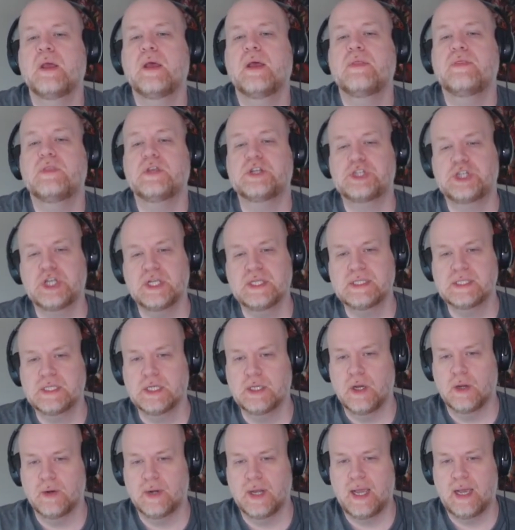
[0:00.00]
The
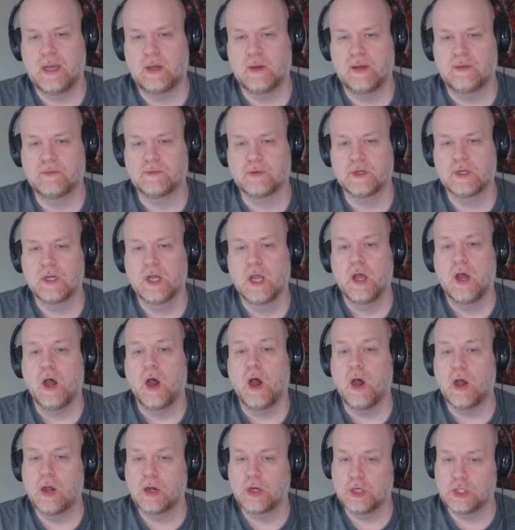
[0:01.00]
Schistodonta, however,
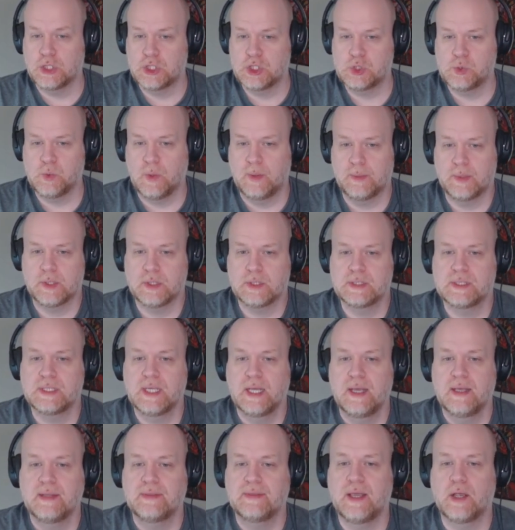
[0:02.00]
are good swimmers.
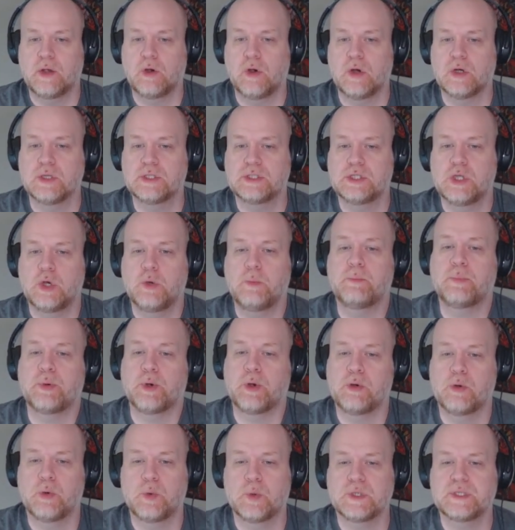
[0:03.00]
They are also
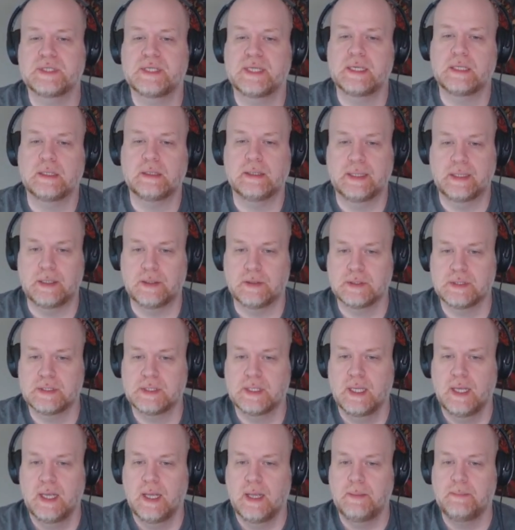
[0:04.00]
burrowers and clingers.
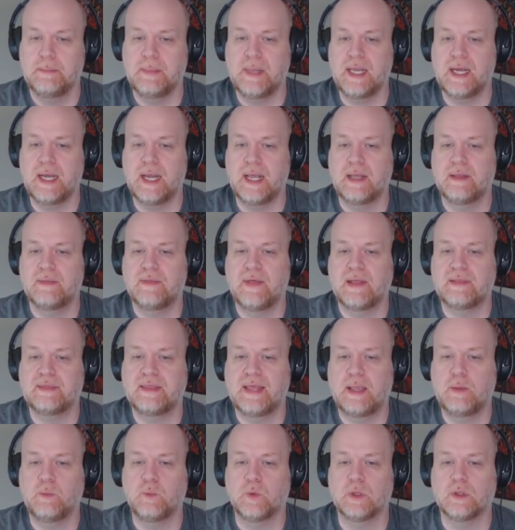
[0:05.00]
meaning that
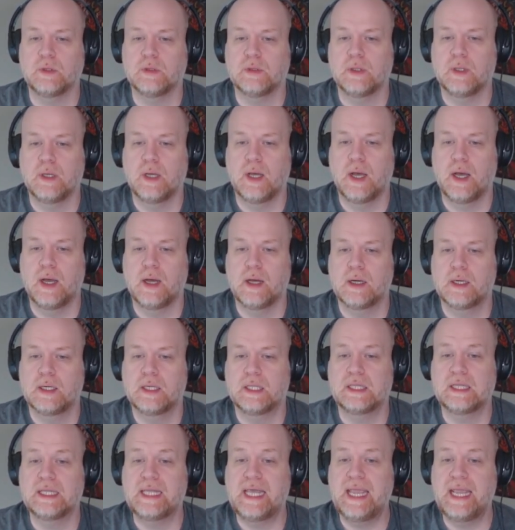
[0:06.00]
they will
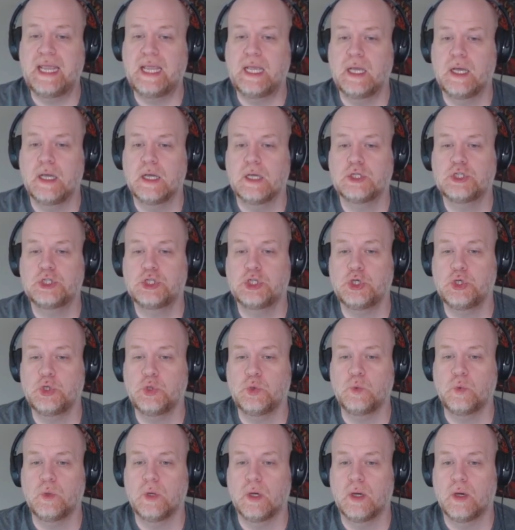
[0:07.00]
cling
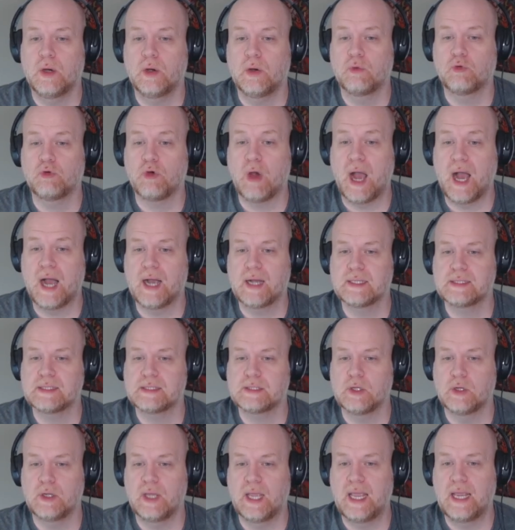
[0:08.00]
to
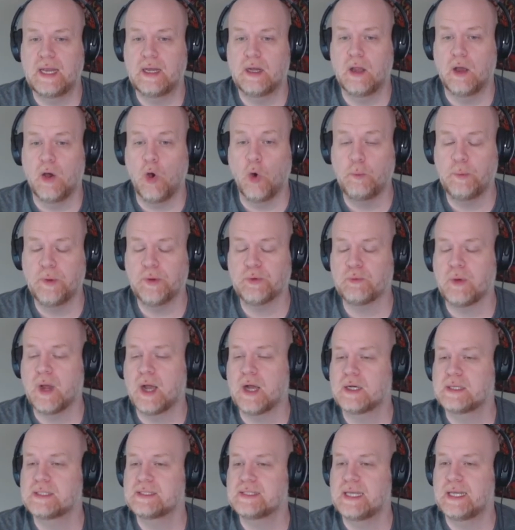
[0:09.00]
open
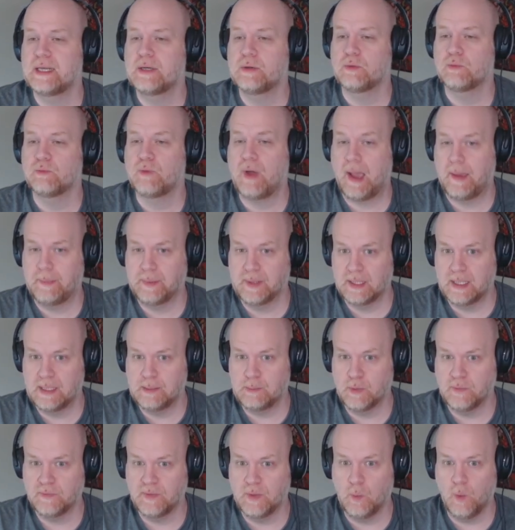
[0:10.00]
rocks in rapidly
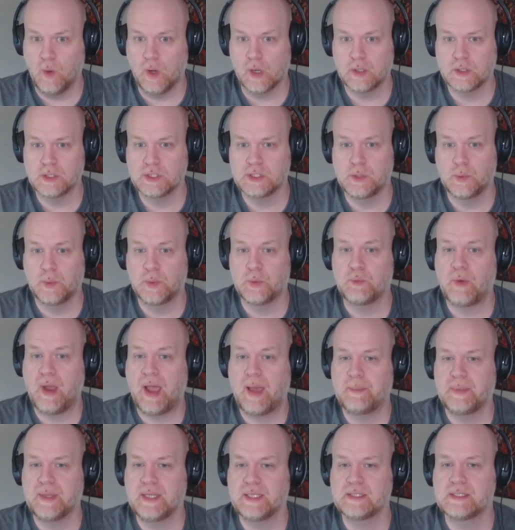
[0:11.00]
moving water, so in
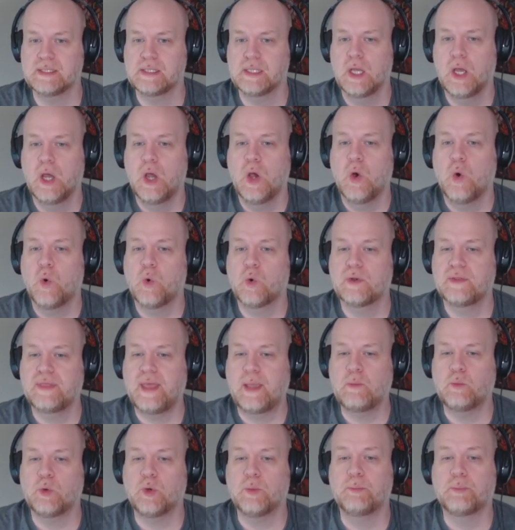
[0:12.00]
rapids, or they
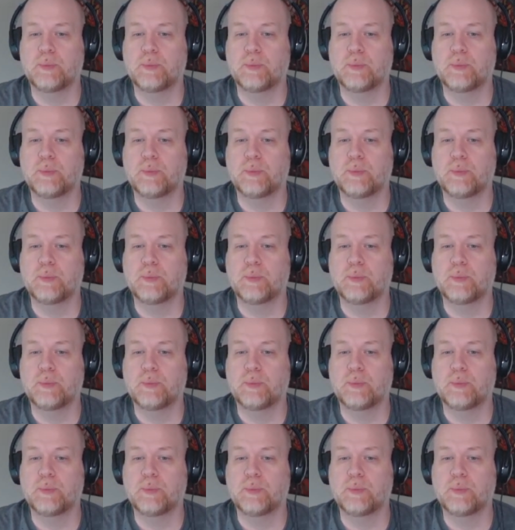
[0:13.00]
will